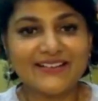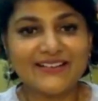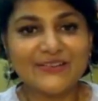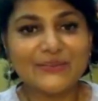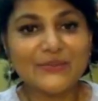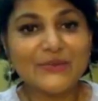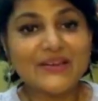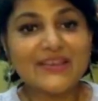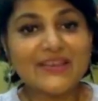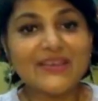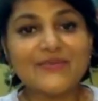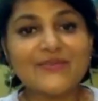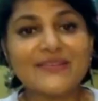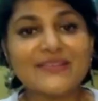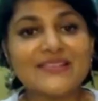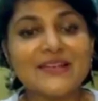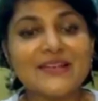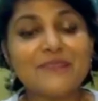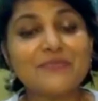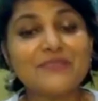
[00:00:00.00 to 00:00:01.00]
working with
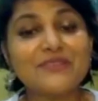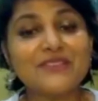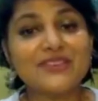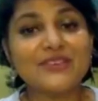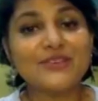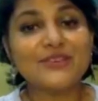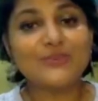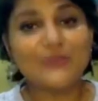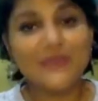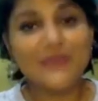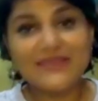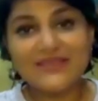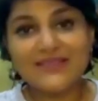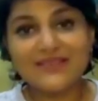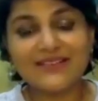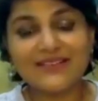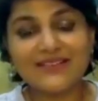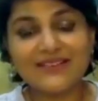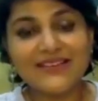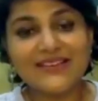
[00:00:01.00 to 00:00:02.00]
somebody, you
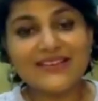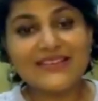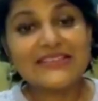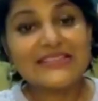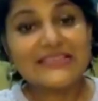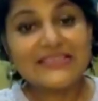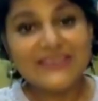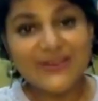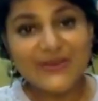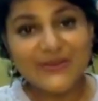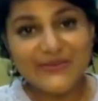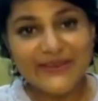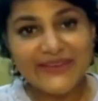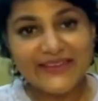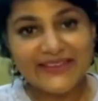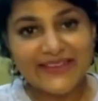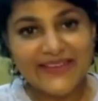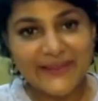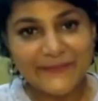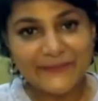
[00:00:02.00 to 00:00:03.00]
basically
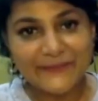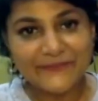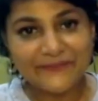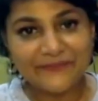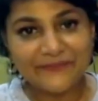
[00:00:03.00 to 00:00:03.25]
serving them.